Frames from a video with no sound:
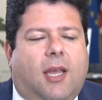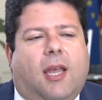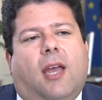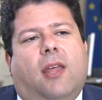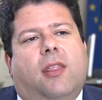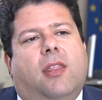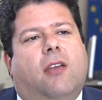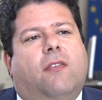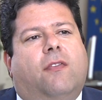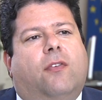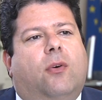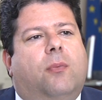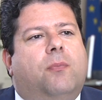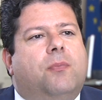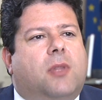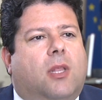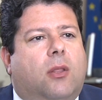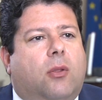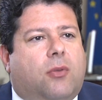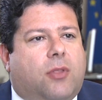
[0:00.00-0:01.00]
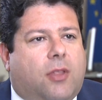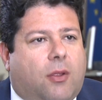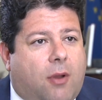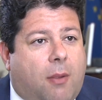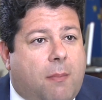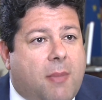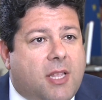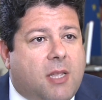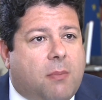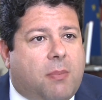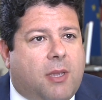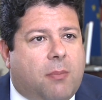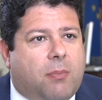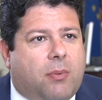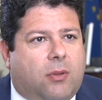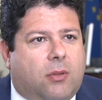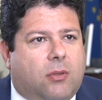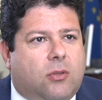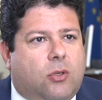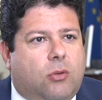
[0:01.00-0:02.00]
And therefore, look, there are many
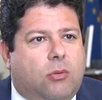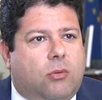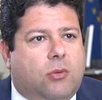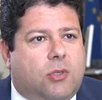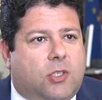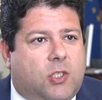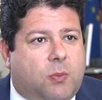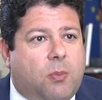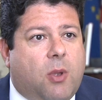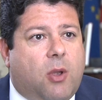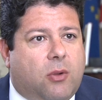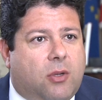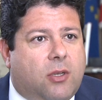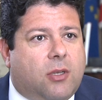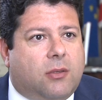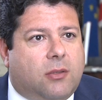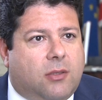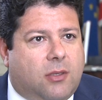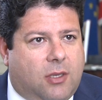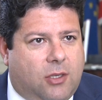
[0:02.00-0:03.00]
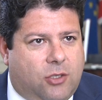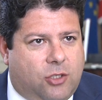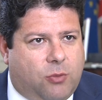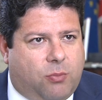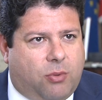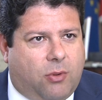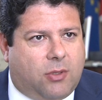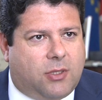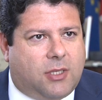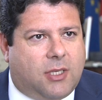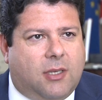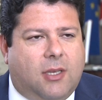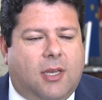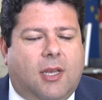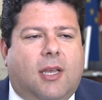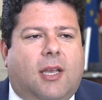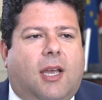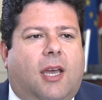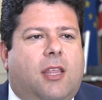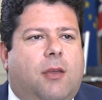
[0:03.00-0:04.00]
people who smoke in Gibraltar,
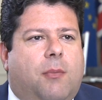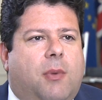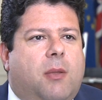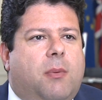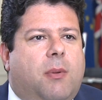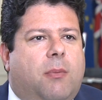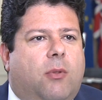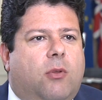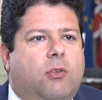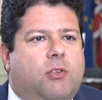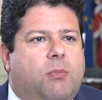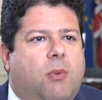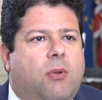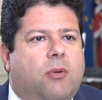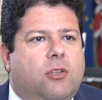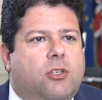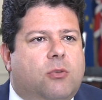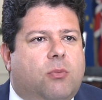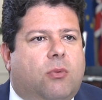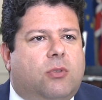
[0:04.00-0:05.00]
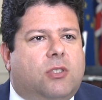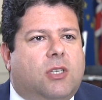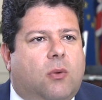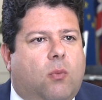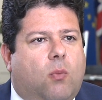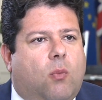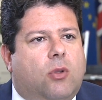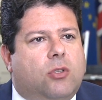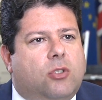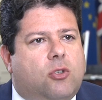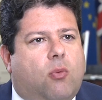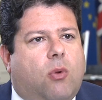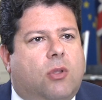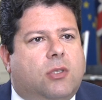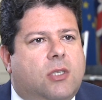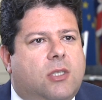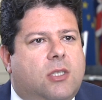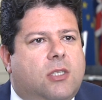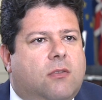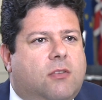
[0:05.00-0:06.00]
and there are many people who smoke in Gibraltar and want
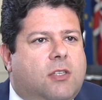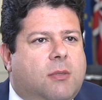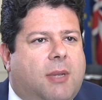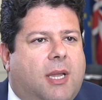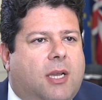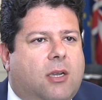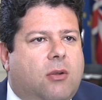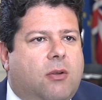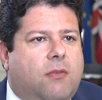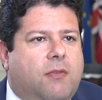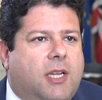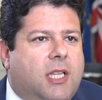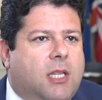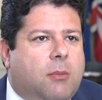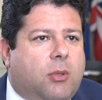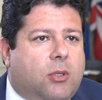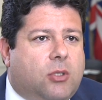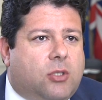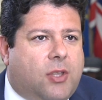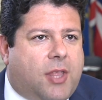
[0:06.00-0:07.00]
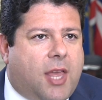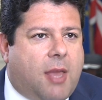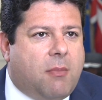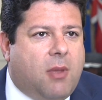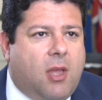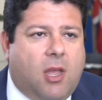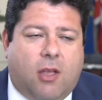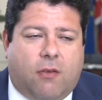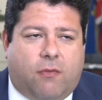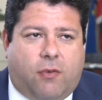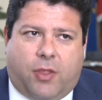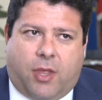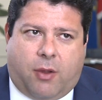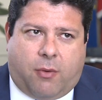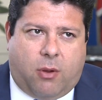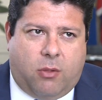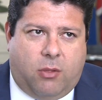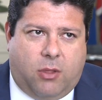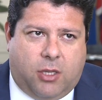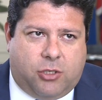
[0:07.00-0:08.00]
quantities of tobacco available to them for their
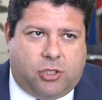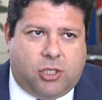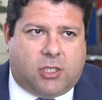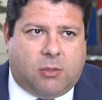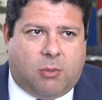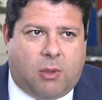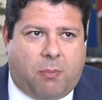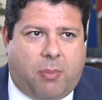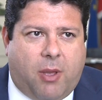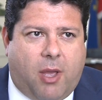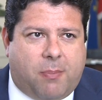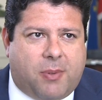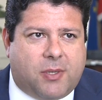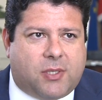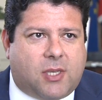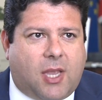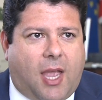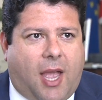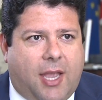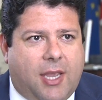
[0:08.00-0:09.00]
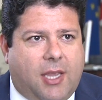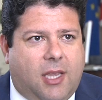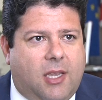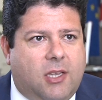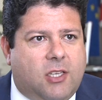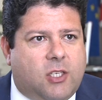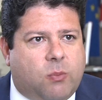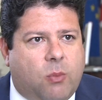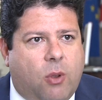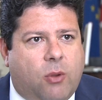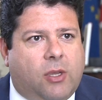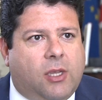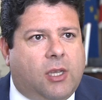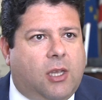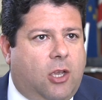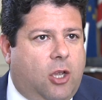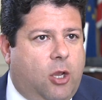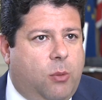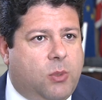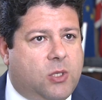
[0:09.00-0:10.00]
own legitimate purpose, i.e. smoking
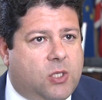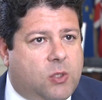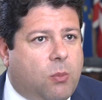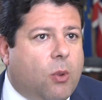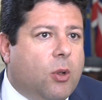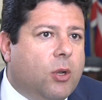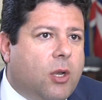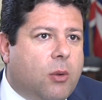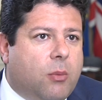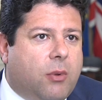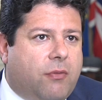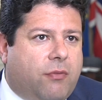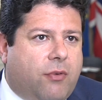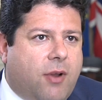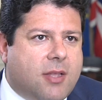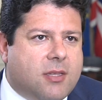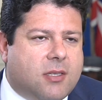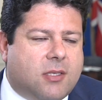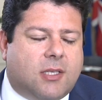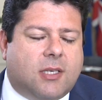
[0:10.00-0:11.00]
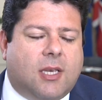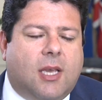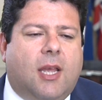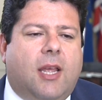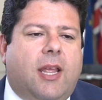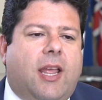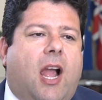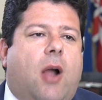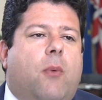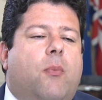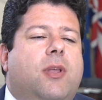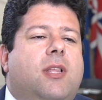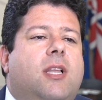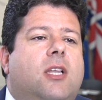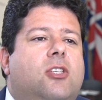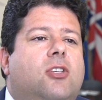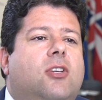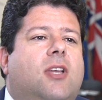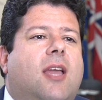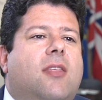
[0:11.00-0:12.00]
at home and smoking with friends. And we
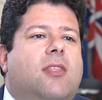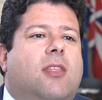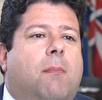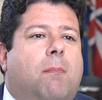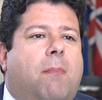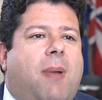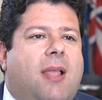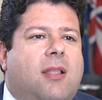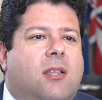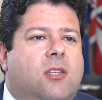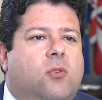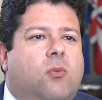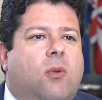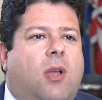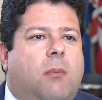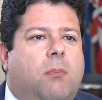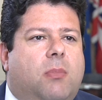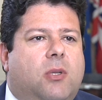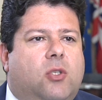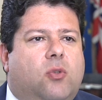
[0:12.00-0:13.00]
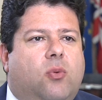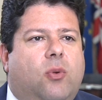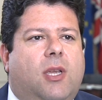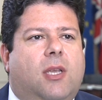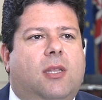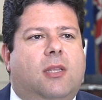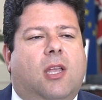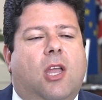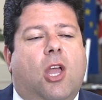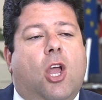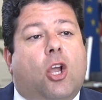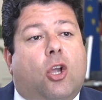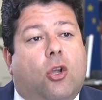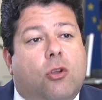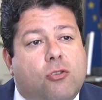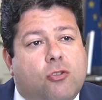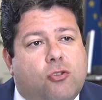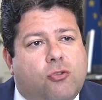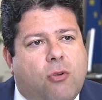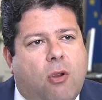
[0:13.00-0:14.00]
need to get the balance right between
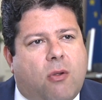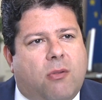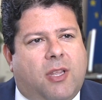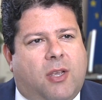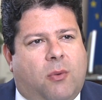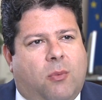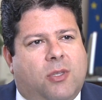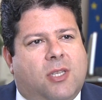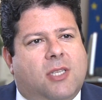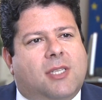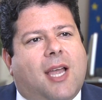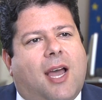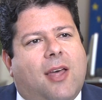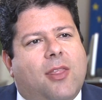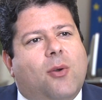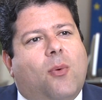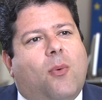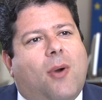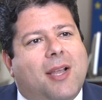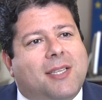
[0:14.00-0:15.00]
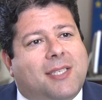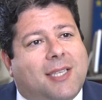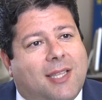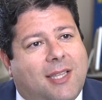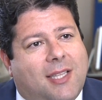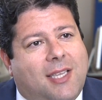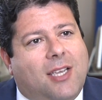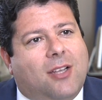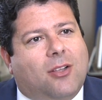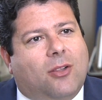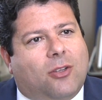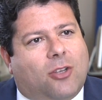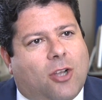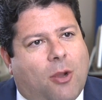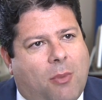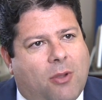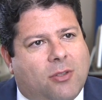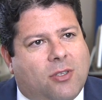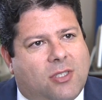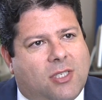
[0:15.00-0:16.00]
controlling what is otherwise a legal
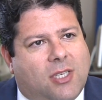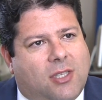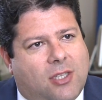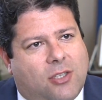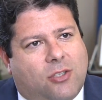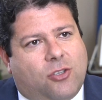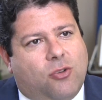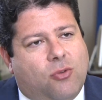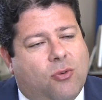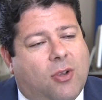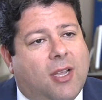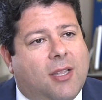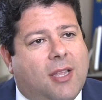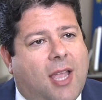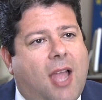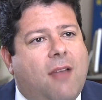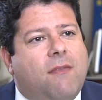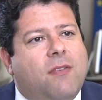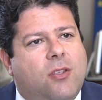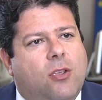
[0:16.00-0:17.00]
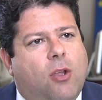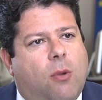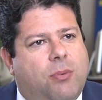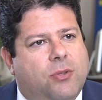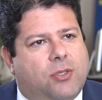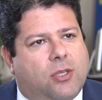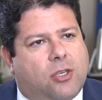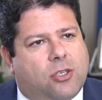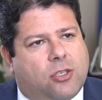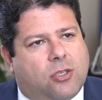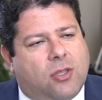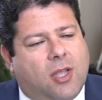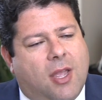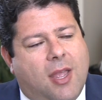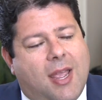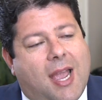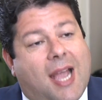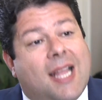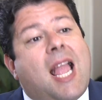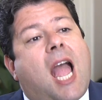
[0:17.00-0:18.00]
commodity that you can have in your possession
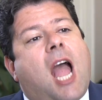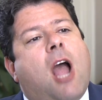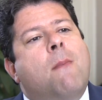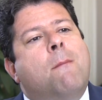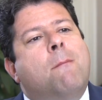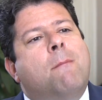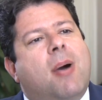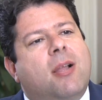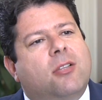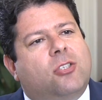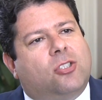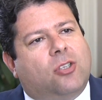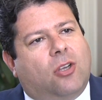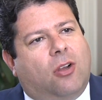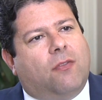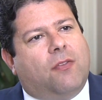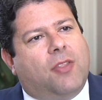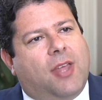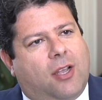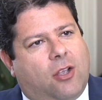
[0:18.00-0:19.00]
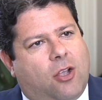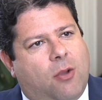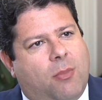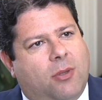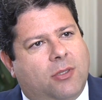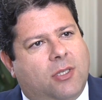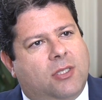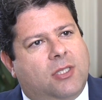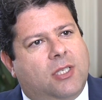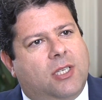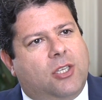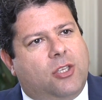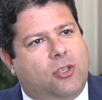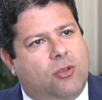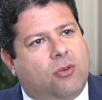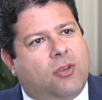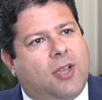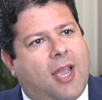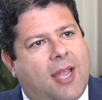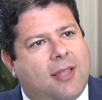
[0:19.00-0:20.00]
and how much of that commodity
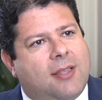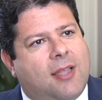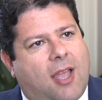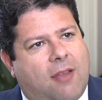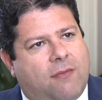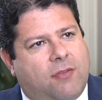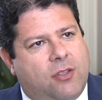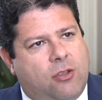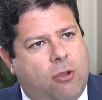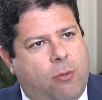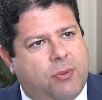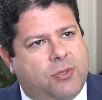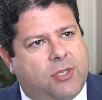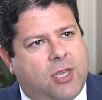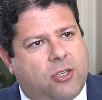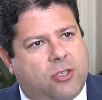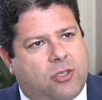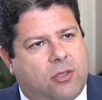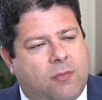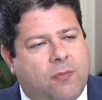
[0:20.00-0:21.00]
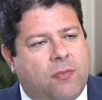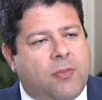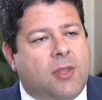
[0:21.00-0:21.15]
you can have in your possession.